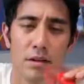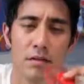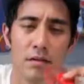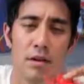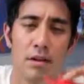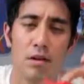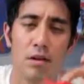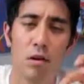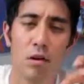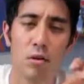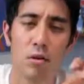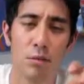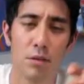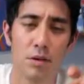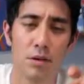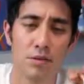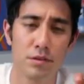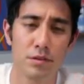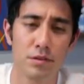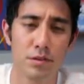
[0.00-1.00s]
the $10
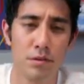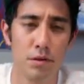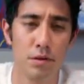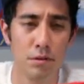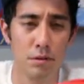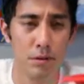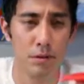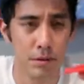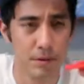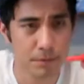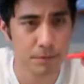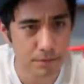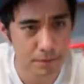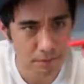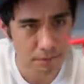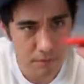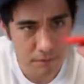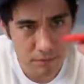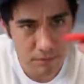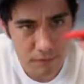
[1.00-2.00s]
ones or so.
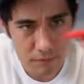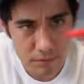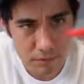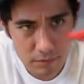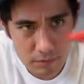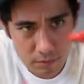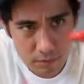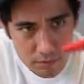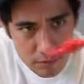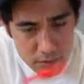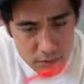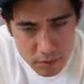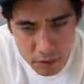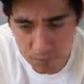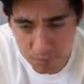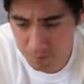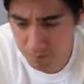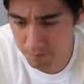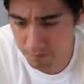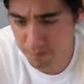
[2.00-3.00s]

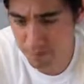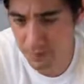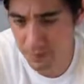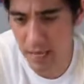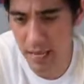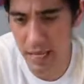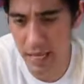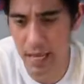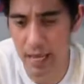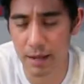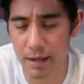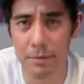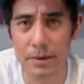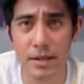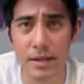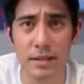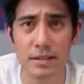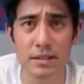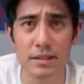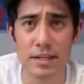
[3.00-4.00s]
Oh. And
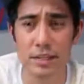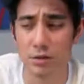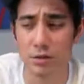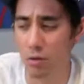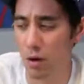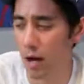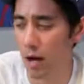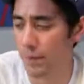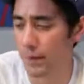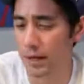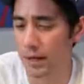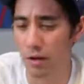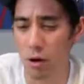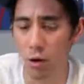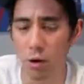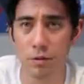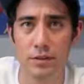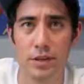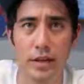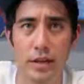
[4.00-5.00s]
because I drop it
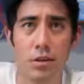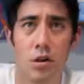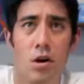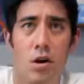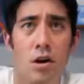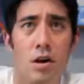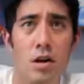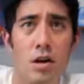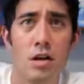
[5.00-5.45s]
all day long.